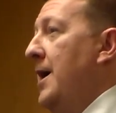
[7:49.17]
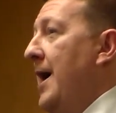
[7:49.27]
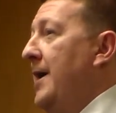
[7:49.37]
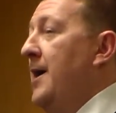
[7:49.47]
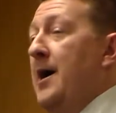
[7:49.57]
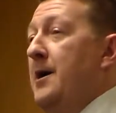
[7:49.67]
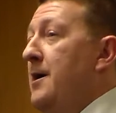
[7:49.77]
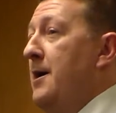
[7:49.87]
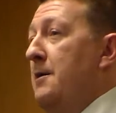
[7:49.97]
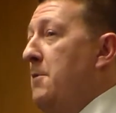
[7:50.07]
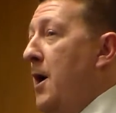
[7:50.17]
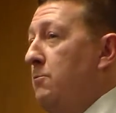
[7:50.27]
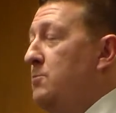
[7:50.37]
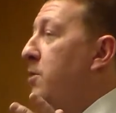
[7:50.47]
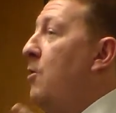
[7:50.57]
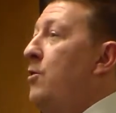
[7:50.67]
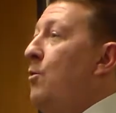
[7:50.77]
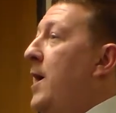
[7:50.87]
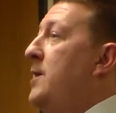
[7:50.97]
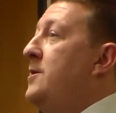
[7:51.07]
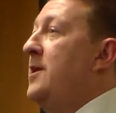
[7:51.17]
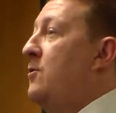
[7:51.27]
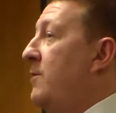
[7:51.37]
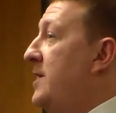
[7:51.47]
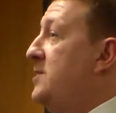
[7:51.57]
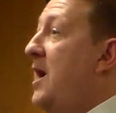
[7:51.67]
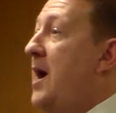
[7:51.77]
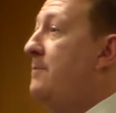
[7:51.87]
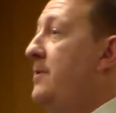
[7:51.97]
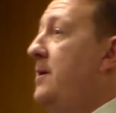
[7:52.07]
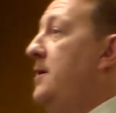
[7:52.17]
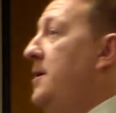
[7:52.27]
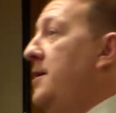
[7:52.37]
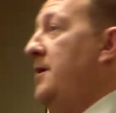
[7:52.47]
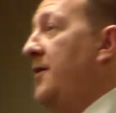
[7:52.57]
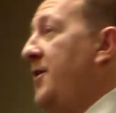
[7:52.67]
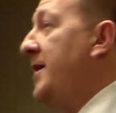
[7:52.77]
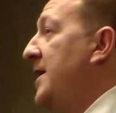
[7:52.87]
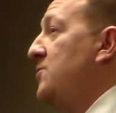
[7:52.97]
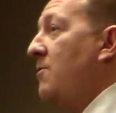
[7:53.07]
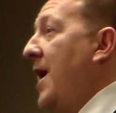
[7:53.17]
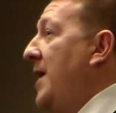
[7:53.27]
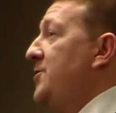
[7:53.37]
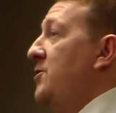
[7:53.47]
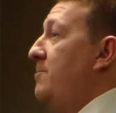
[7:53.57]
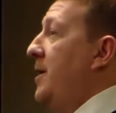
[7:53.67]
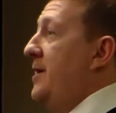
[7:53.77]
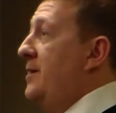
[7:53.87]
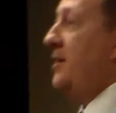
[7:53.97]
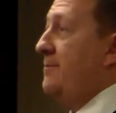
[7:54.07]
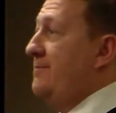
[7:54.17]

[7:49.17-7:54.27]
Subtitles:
I was blown away. You did a great job. Nothing against Roger, but